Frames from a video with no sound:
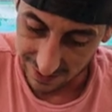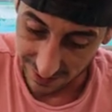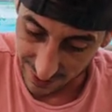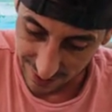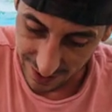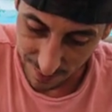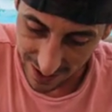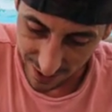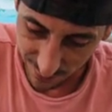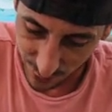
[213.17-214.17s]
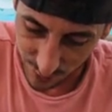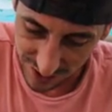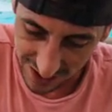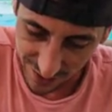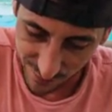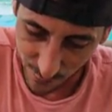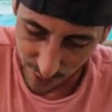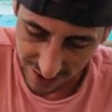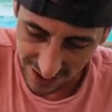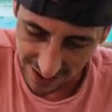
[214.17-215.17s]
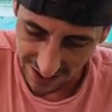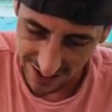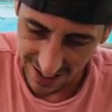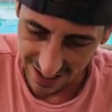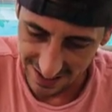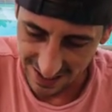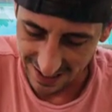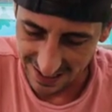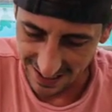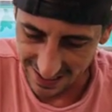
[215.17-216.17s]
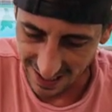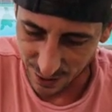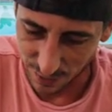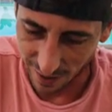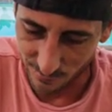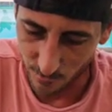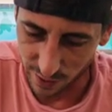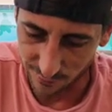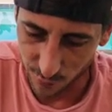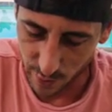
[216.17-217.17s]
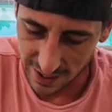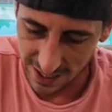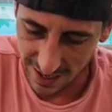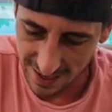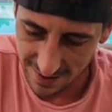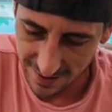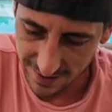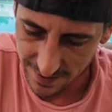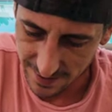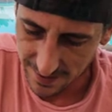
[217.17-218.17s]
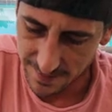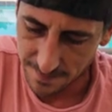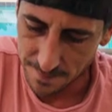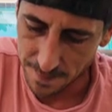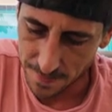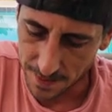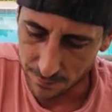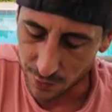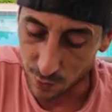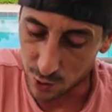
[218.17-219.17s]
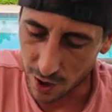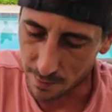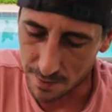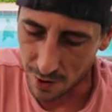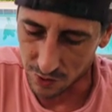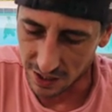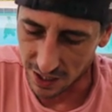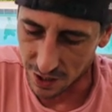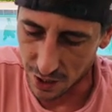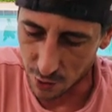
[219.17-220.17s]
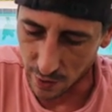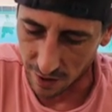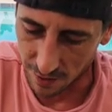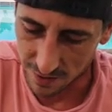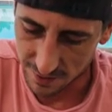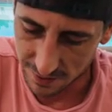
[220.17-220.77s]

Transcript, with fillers: Let's see, man, if 13, 14 can hit. 66, we got 44 needed you would drop a multi out of nowhere.